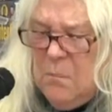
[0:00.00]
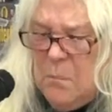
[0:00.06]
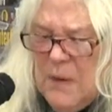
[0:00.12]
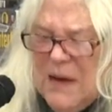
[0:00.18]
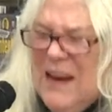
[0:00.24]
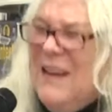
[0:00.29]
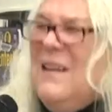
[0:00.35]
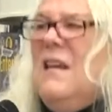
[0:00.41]

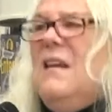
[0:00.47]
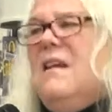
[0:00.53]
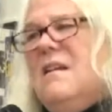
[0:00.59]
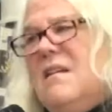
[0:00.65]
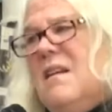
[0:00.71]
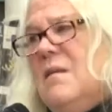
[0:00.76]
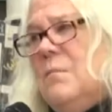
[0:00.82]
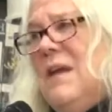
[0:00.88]
But I
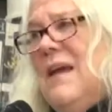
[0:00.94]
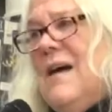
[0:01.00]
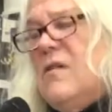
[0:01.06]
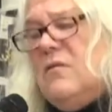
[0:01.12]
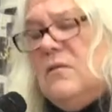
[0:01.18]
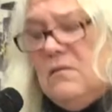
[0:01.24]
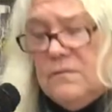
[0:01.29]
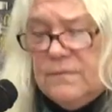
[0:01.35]
needed him
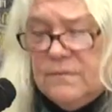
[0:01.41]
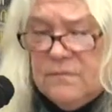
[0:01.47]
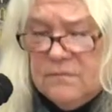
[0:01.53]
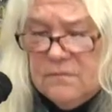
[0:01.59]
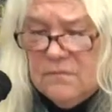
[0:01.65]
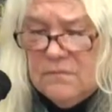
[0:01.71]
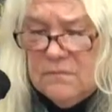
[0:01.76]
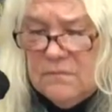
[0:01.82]
now.
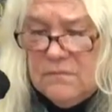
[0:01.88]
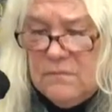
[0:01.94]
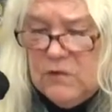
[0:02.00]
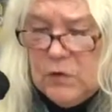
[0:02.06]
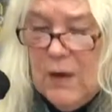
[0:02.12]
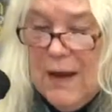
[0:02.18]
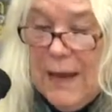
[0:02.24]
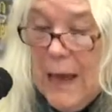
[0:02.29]

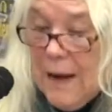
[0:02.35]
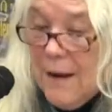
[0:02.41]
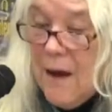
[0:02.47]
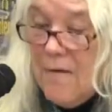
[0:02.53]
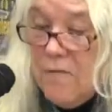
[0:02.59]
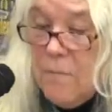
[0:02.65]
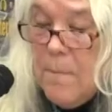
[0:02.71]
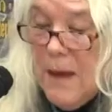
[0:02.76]
So I got
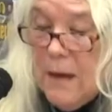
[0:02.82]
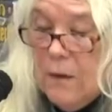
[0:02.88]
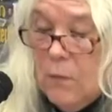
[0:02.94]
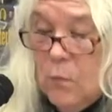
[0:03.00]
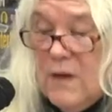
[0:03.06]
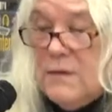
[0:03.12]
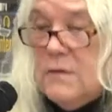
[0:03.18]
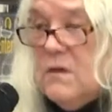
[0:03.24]
out of bed
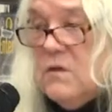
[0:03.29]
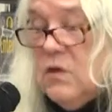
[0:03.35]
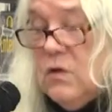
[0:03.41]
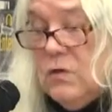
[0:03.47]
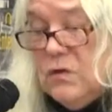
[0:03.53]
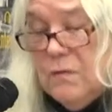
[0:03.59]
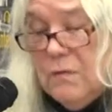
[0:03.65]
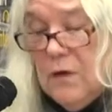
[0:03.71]
and went to
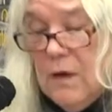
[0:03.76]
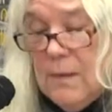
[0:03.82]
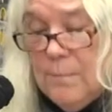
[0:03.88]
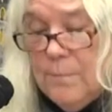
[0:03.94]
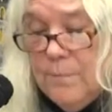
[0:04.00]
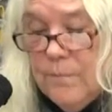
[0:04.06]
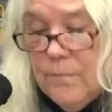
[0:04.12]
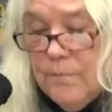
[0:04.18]
search for
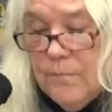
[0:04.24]
him.